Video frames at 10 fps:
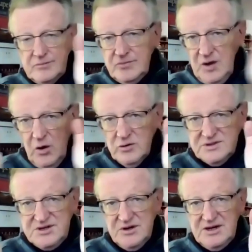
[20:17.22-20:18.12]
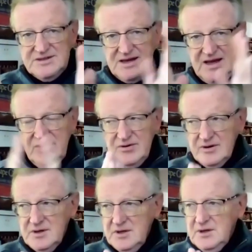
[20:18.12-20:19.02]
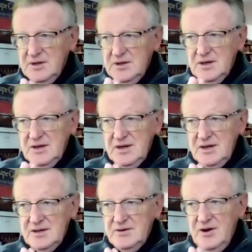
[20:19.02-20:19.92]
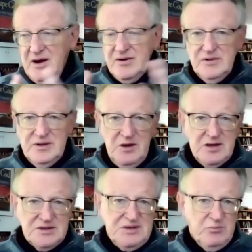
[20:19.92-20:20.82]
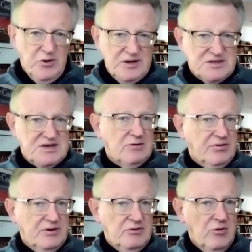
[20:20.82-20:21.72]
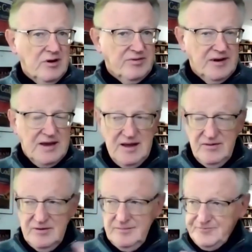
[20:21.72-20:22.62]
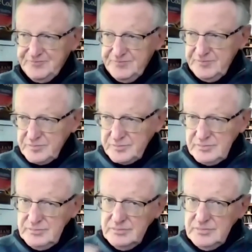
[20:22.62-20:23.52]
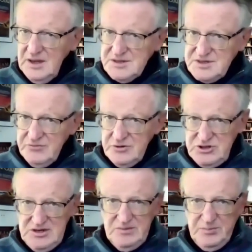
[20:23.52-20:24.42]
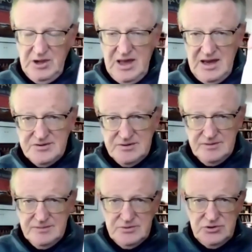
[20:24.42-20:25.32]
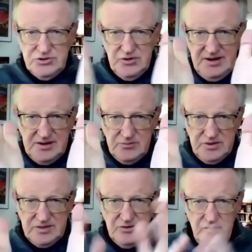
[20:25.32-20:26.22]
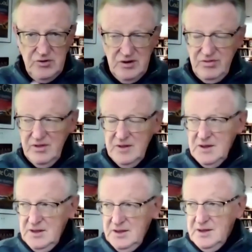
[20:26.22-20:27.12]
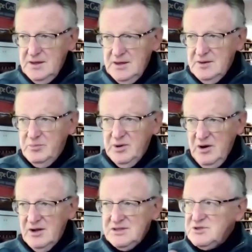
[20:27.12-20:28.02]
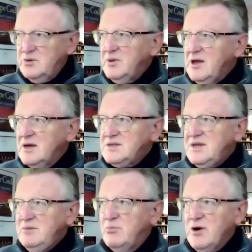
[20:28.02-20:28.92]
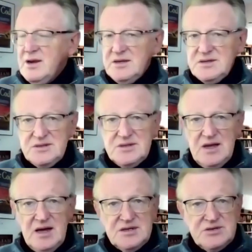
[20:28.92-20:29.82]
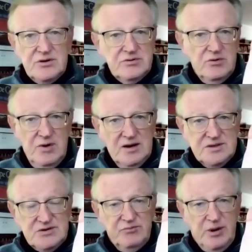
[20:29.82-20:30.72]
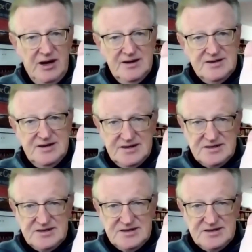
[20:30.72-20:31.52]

holds it all together. Uh, not only because he brings South and North together as a Virginia planter, joining with the North, uh, but also because he brings a certain awareness of politics